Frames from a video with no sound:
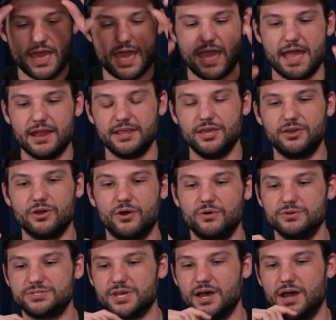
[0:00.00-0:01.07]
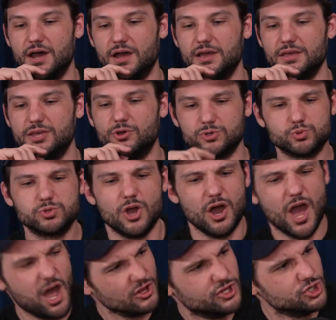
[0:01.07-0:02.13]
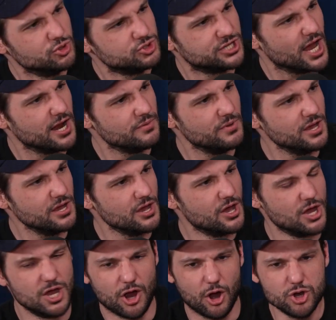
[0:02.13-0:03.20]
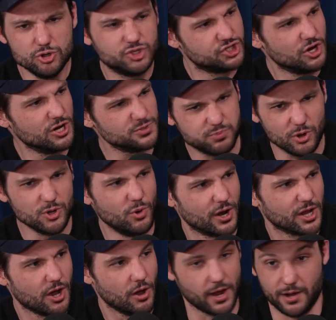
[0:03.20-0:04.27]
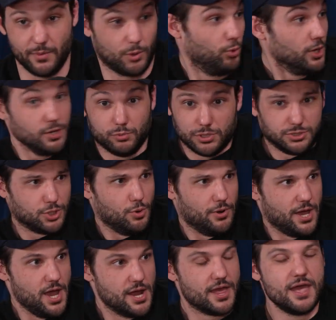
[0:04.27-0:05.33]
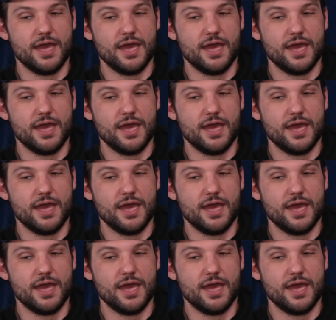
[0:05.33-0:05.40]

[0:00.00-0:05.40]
And he goes, what the hell did you say to me? Are you serious, bro? You want to go? And I'm like, what's going on?